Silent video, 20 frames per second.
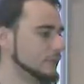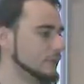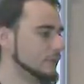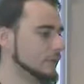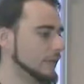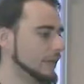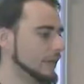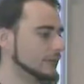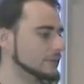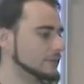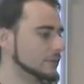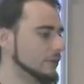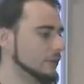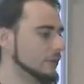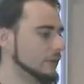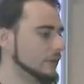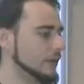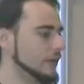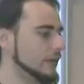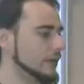okay
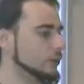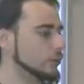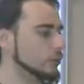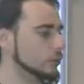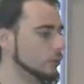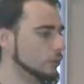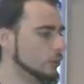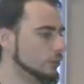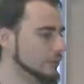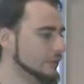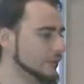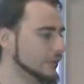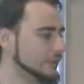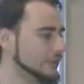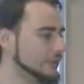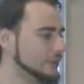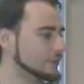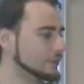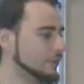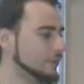so you could
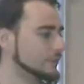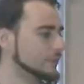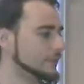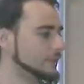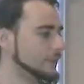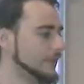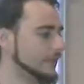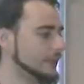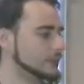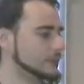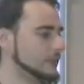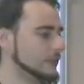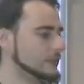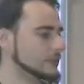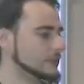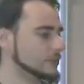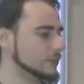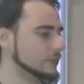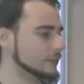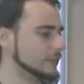get it from the picture
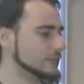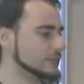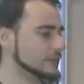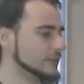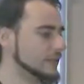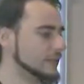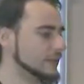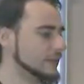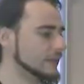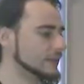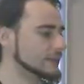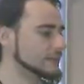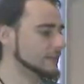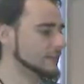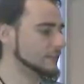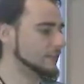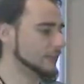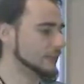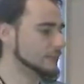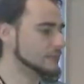so this here is
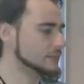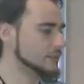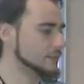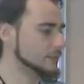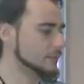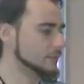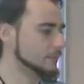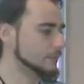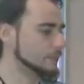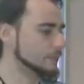a picture